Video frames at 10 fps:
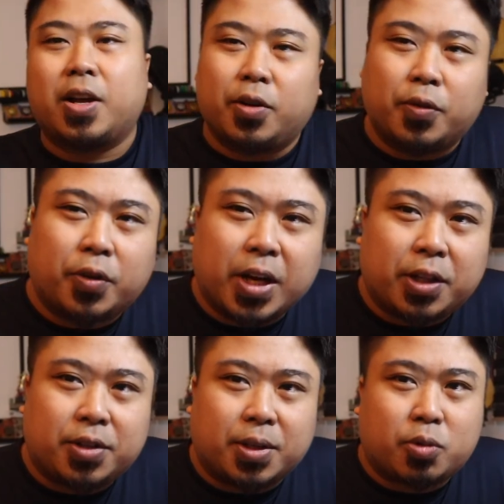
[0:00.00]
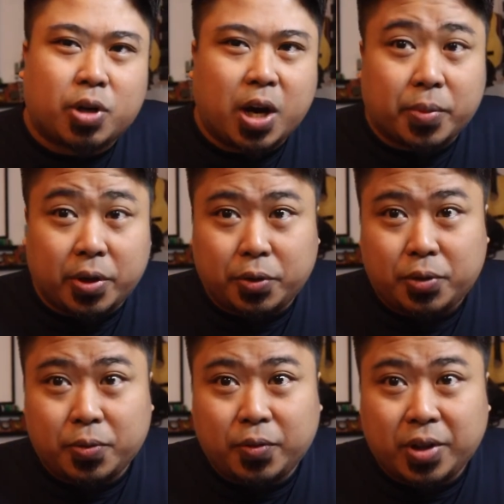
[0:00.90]
Don't forget to subscribe my
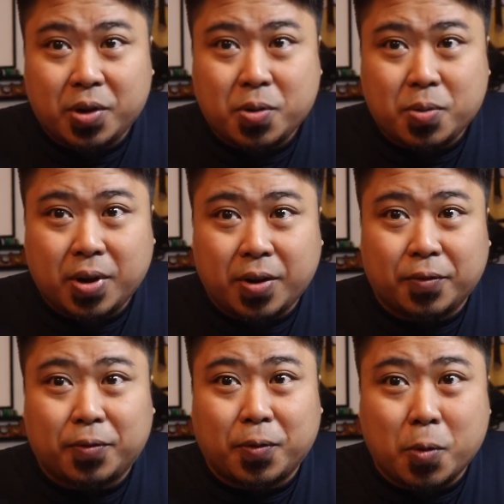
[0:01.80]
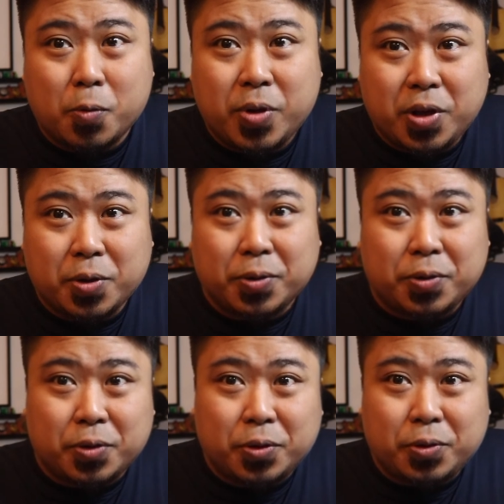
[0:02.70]
YouTube video and follow me
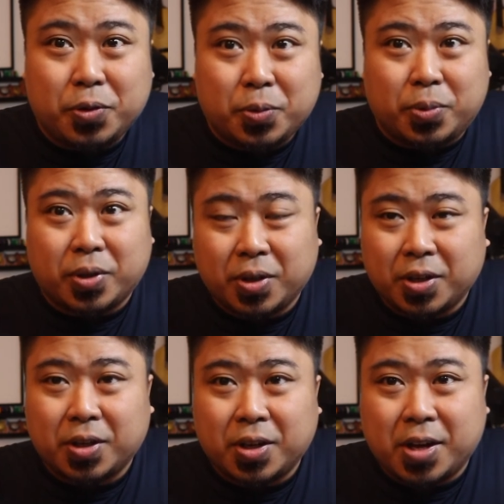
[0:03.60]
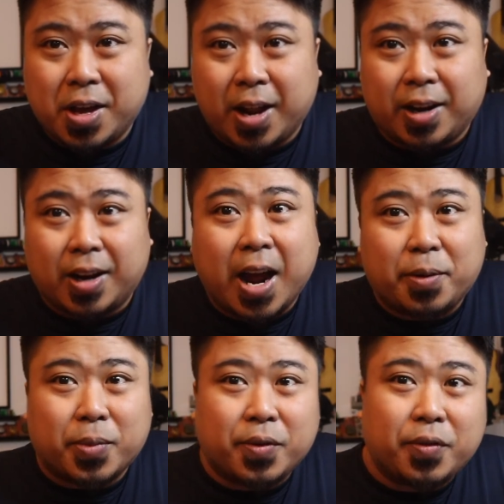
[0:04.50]
on YouTube and
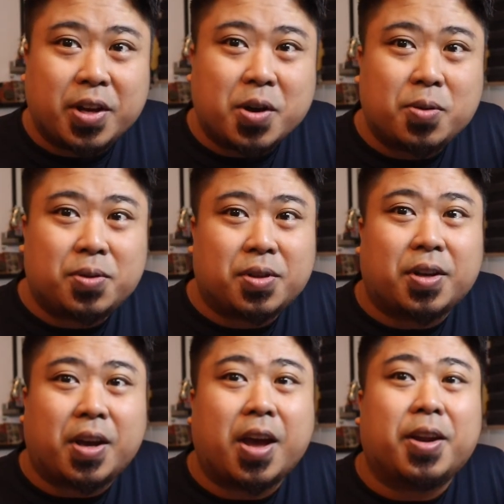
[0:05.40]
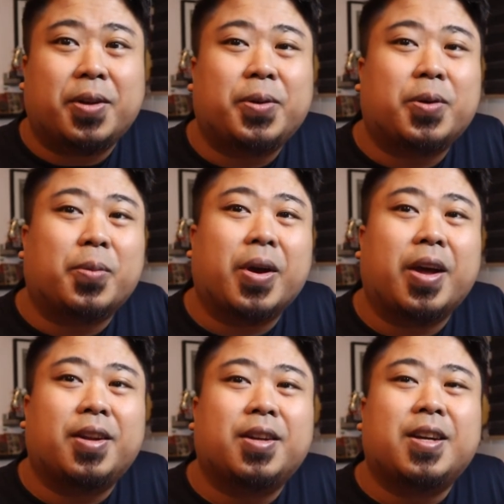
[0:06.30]
like my videos and do
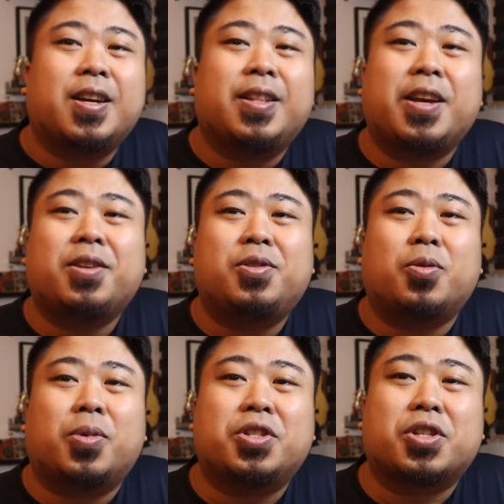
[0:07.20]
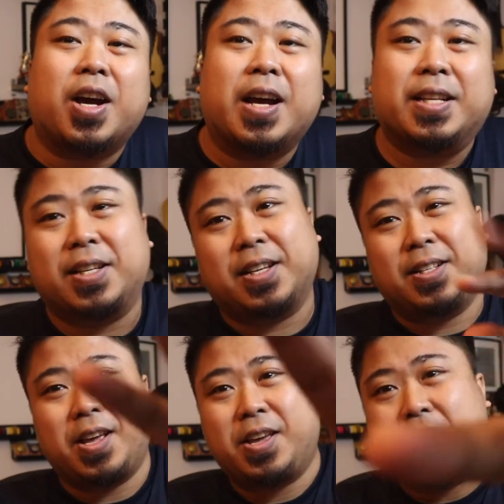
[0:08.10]
comment. Thank you so much, guys.
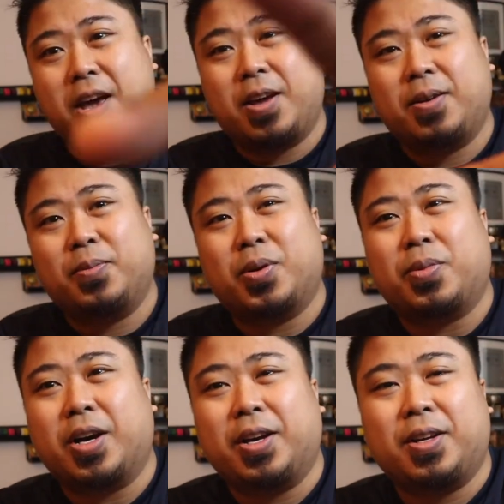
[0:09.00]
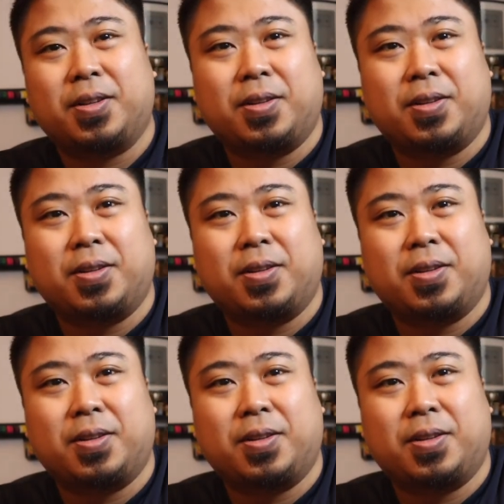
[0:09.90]
Take care. Bye-bye.